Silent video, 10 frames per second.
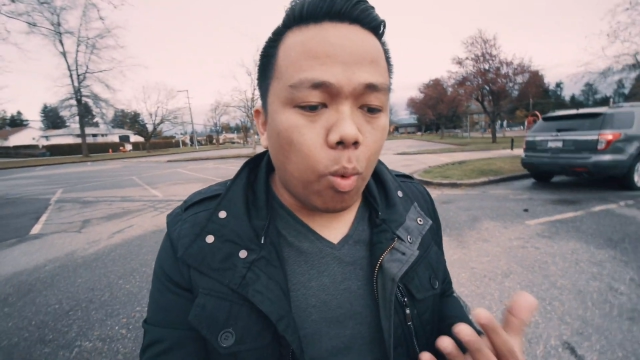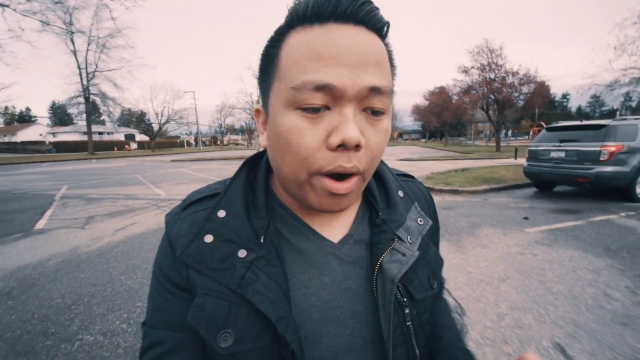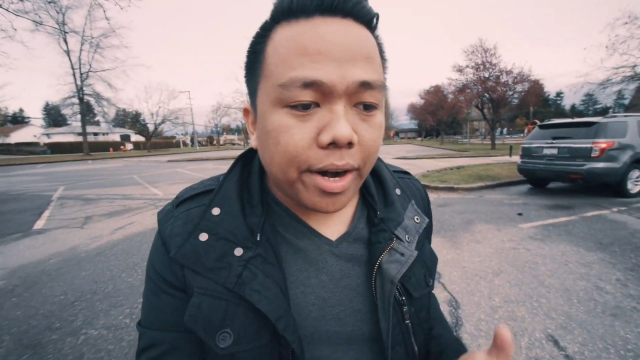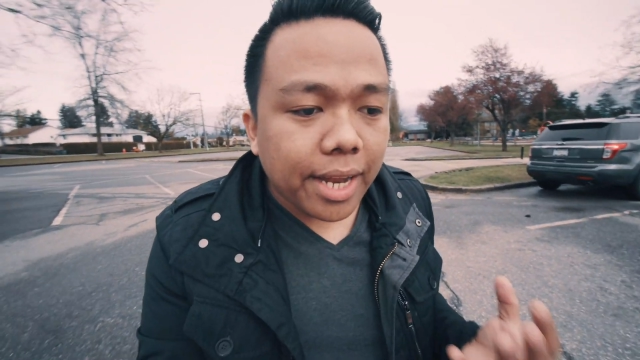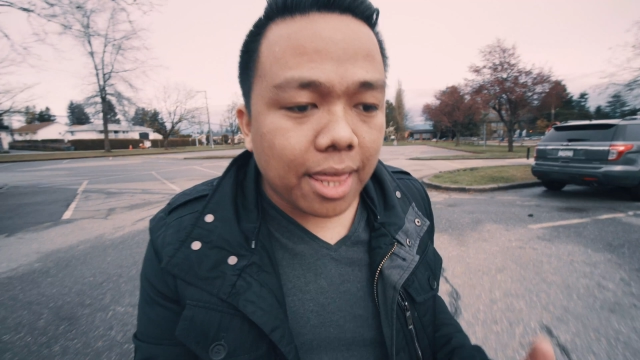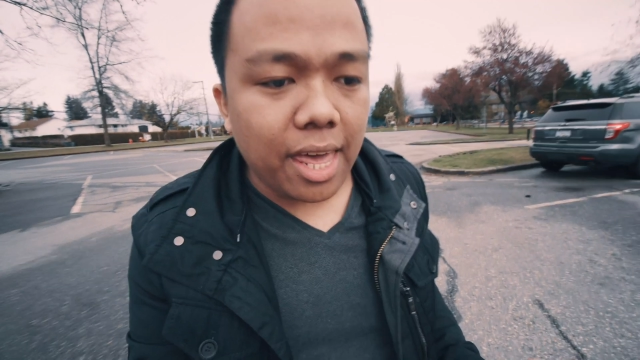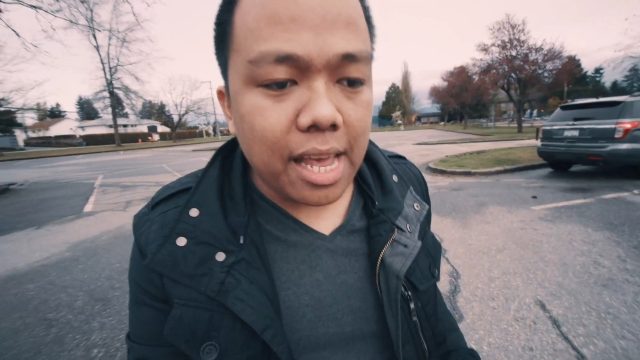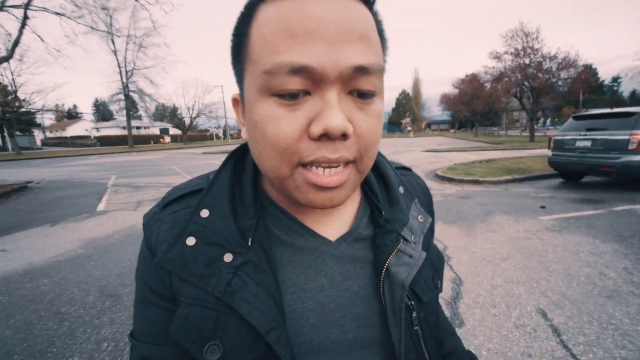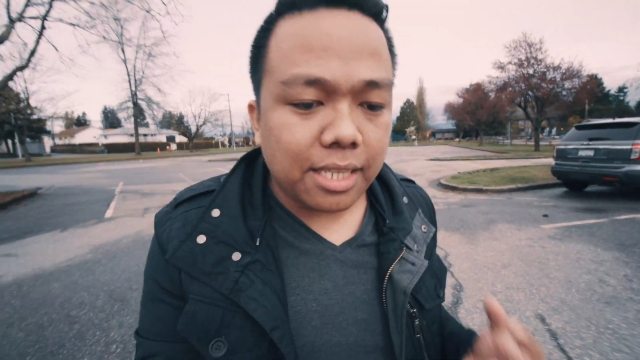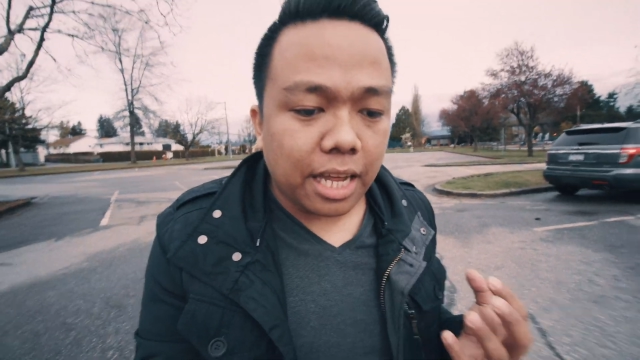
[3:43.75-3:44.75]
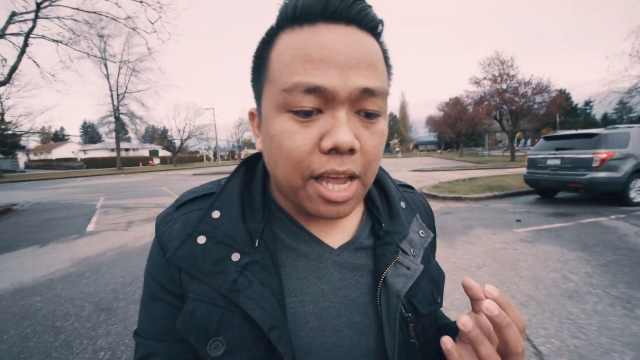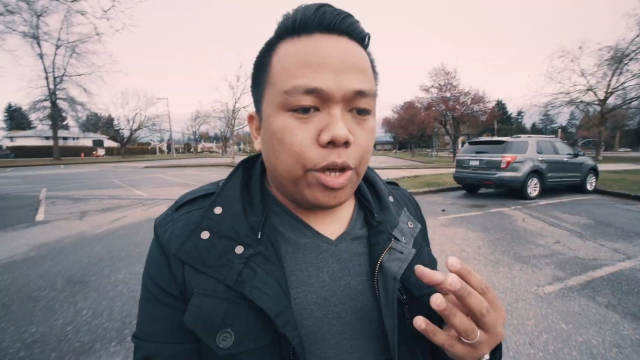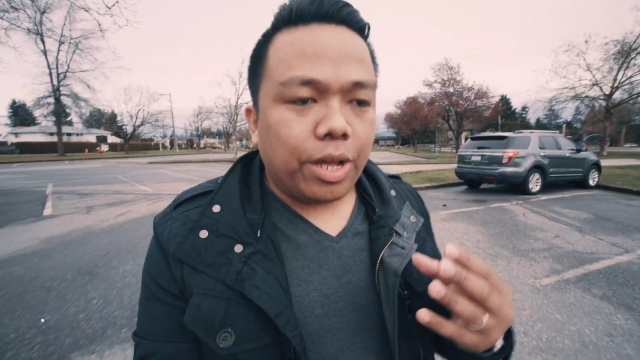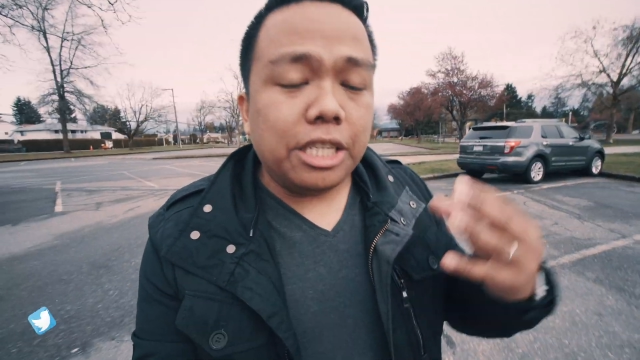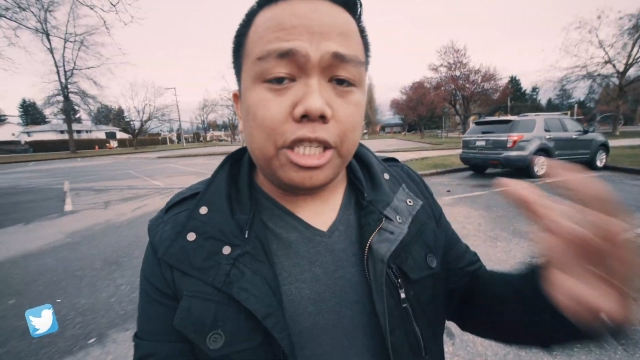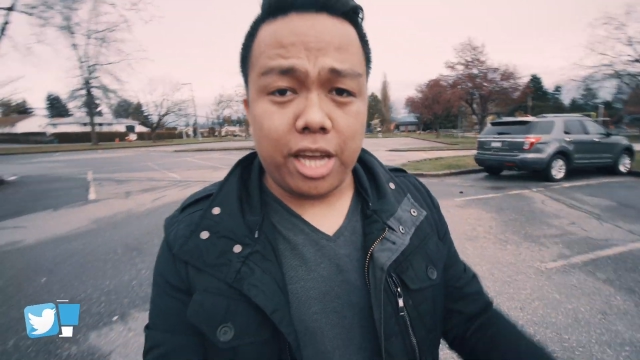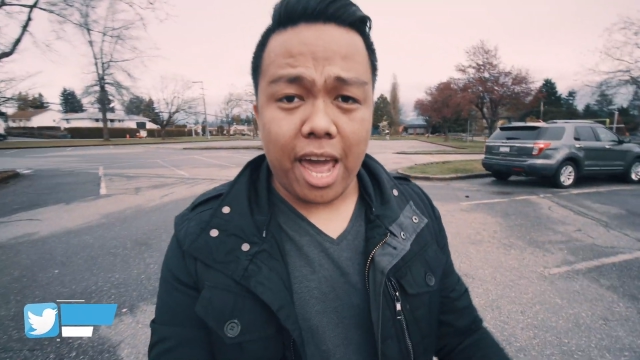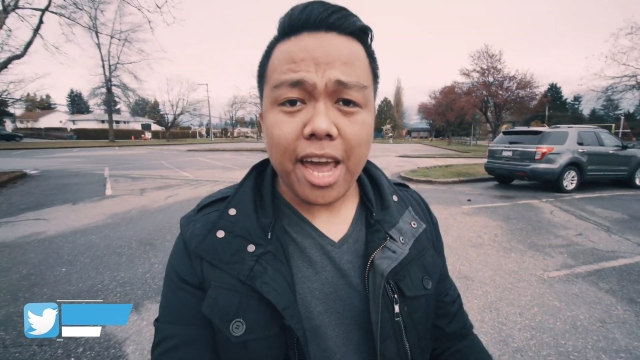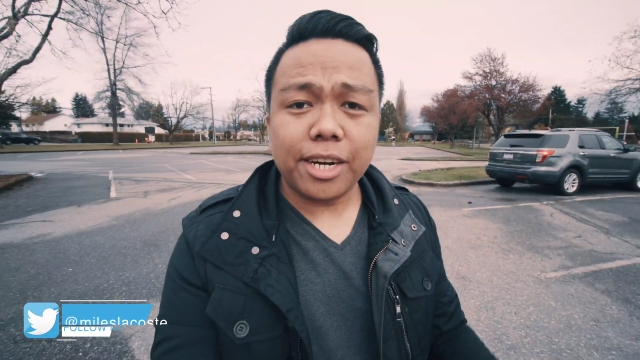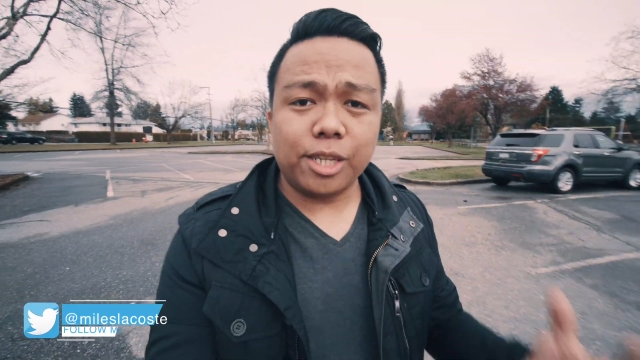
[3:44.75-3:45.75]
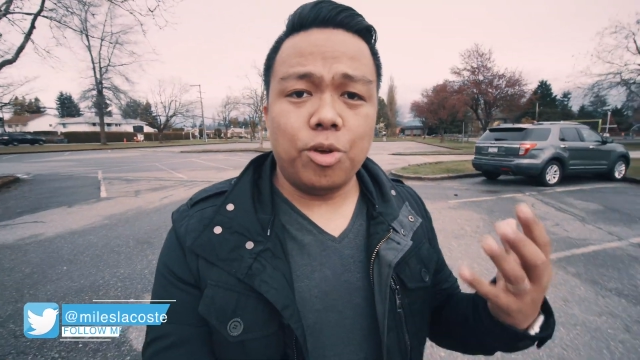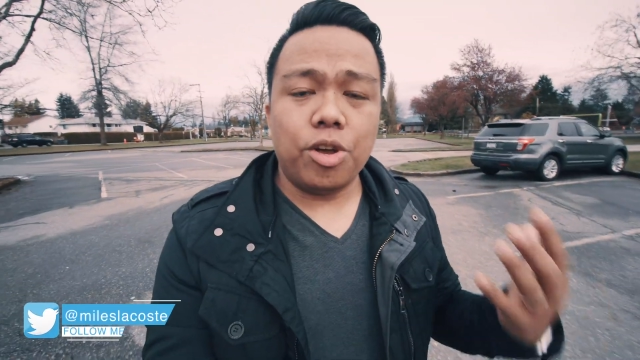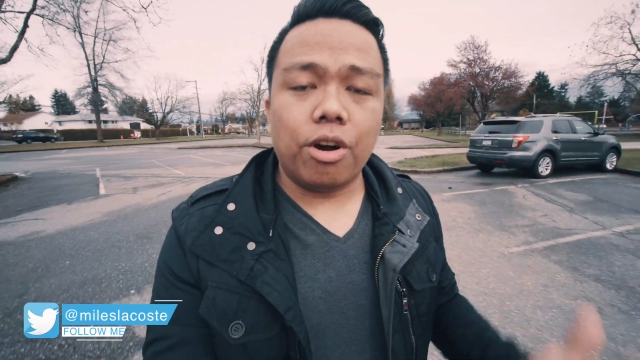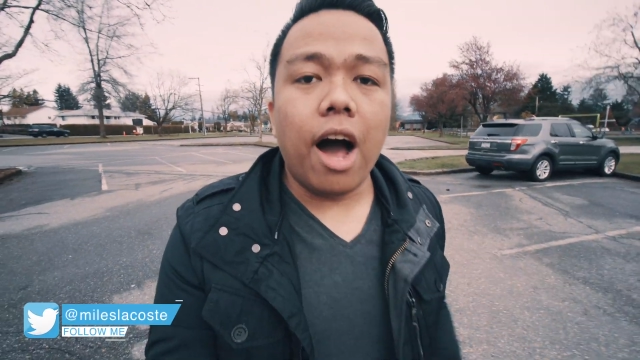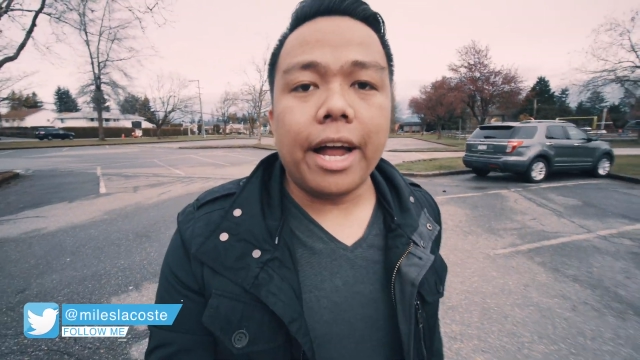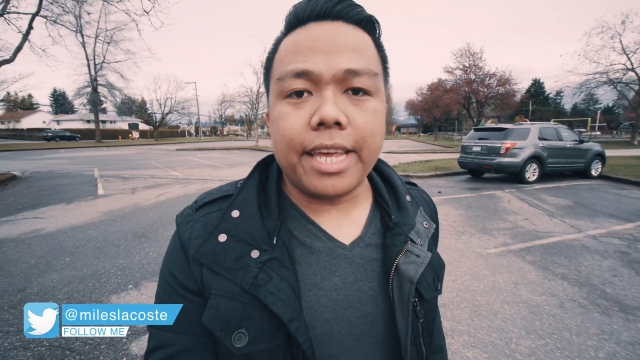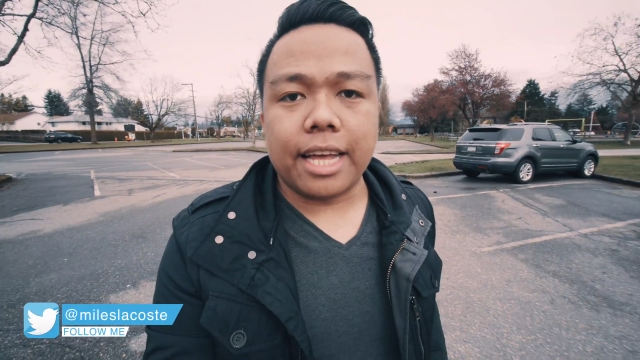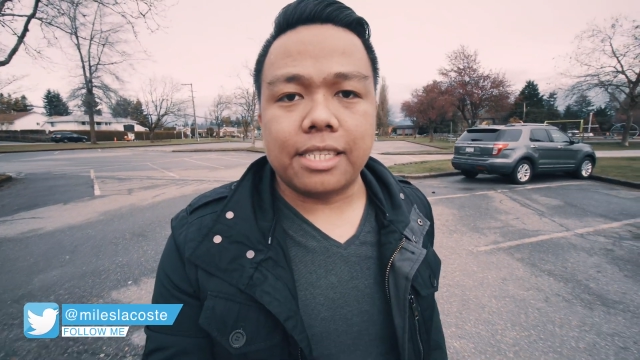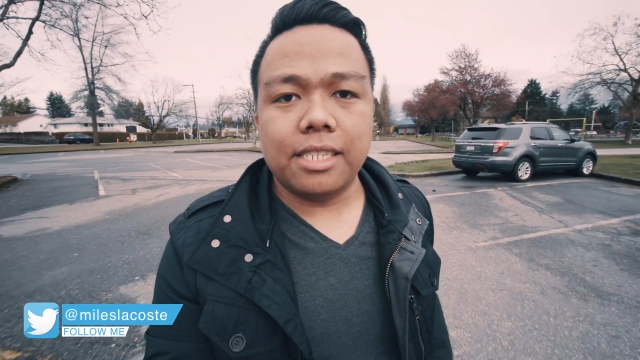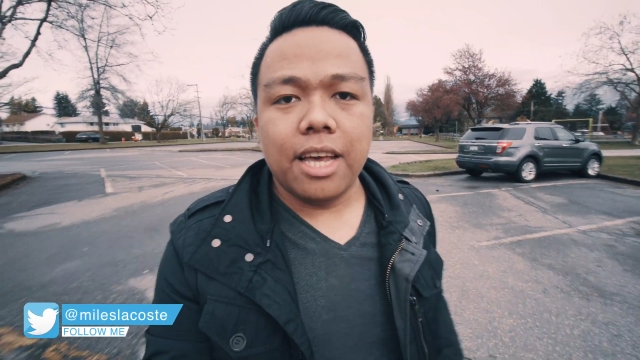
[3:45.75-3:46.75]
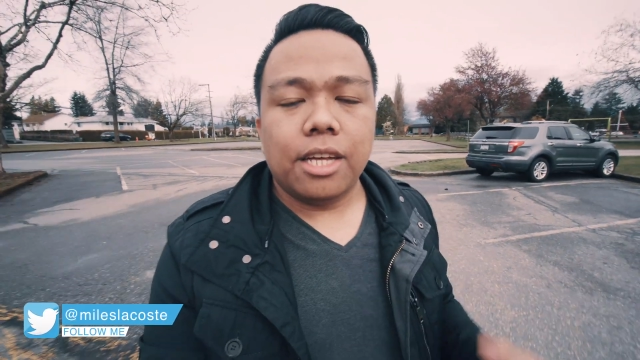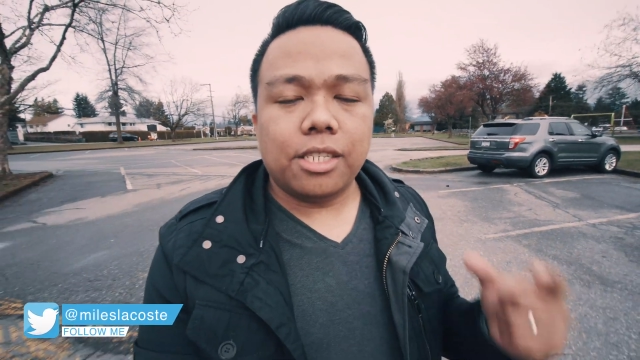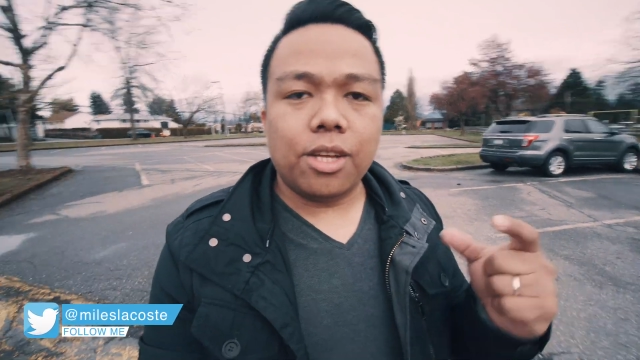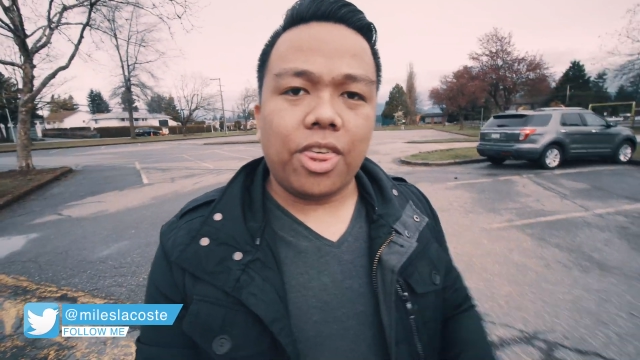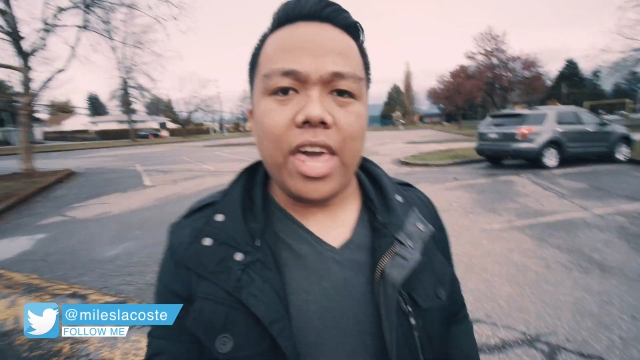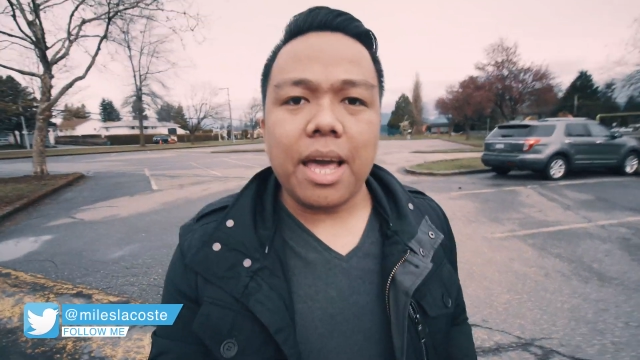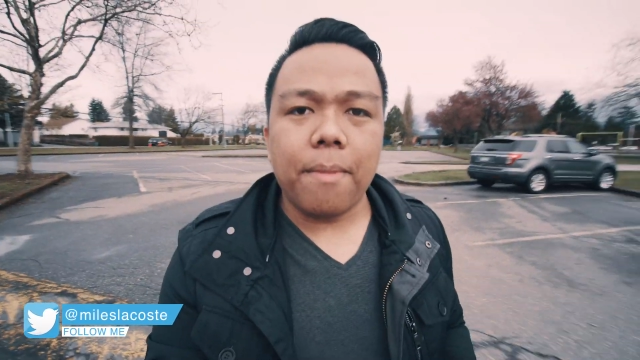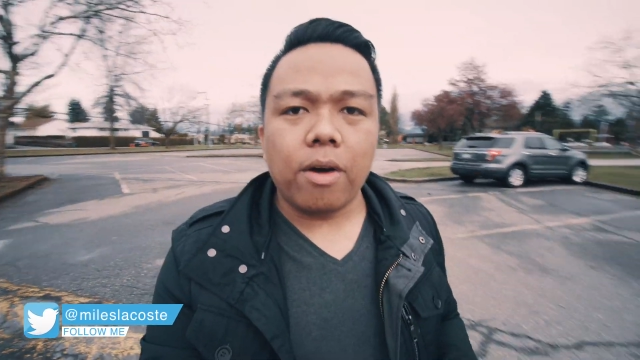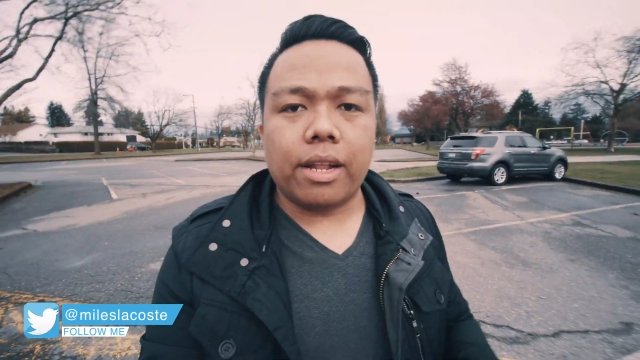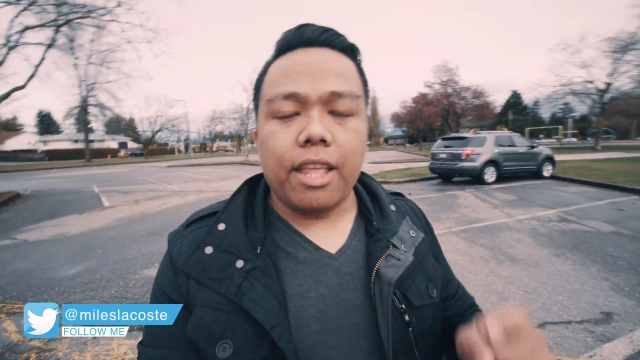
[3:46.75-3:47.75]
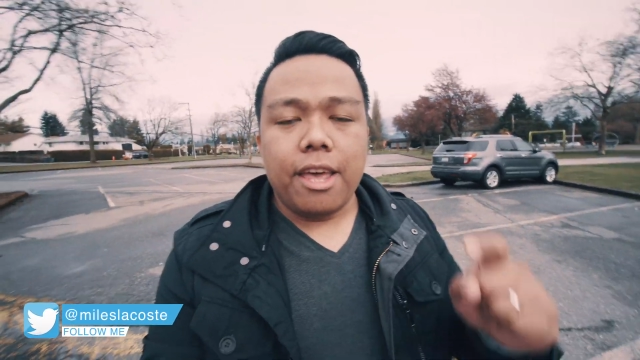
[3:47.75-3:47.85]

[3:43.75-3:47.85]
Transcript: what are the things that you can share to your audience. So think about it.